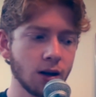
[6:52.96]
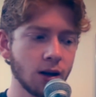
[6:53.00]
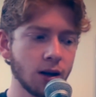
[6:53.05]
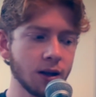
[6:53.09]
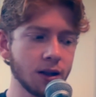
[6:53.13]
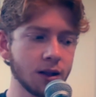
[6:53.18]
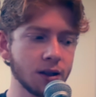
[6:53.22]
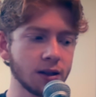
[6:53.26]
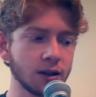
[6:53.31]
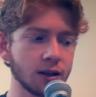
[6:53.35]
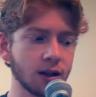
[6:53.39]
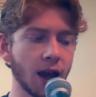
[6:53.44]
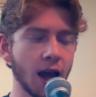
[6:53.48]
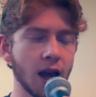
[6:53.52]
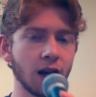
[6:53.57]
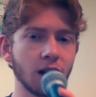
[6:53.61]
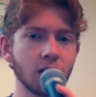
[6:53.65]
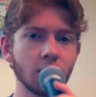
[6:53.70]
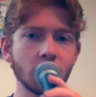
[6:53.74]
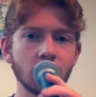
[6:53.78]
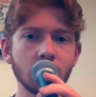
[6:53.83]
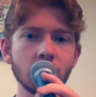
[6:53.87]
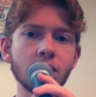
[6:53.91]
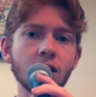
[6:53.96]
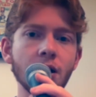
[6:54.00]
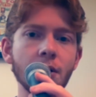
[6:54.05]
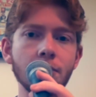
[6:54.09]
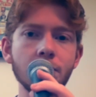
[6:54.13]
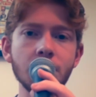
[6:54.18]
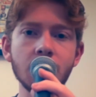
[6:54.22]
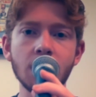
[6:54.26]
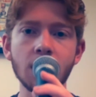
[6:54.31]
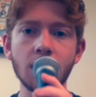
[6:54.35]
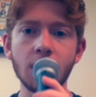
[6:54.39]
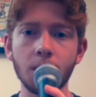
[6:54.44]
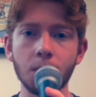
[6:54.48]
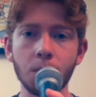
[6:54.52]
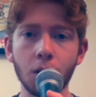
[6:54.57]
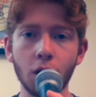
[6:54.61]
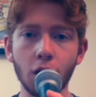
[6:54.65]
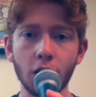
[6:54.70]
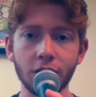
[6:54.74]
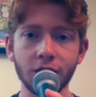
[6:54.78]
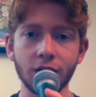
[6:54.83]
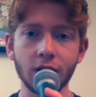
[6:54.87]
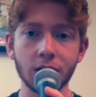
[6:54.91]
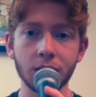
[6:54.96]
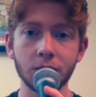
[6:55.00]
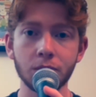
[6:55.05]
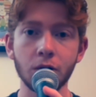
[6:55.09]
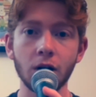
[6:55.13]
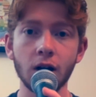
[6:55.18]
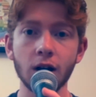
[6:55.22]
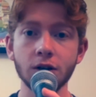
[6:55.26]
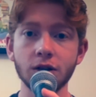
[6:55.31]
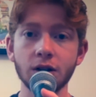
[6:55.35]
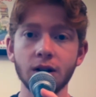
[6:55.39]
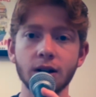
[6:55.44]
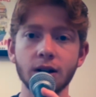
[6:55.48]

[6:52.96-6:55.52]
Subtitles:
is like, to me, a perfect project.